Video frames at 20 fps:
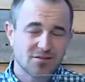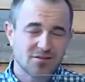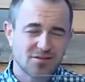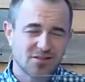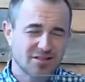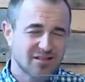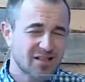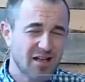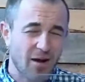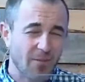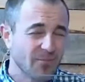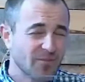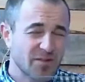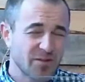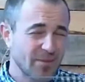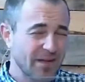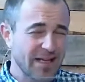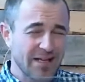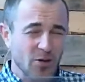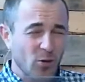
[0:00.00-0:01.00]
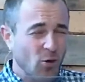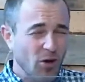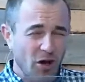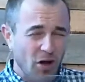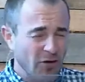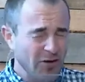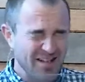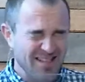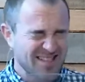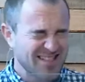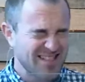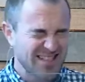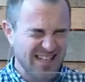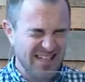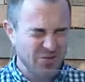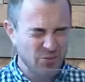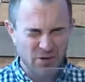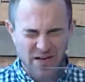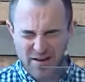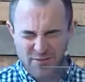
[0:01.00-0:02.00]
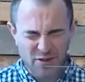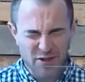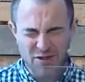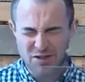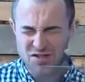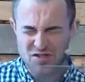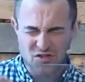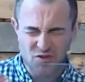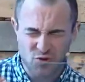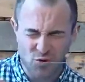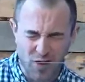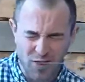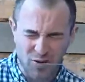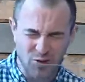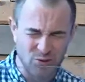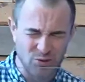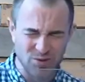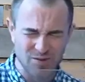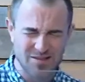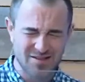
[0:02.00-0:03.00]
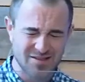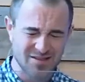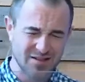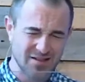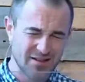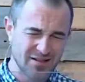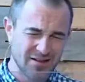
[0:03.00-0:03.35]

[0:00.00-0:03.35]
Just come to me in all honesty and whatever your struggles,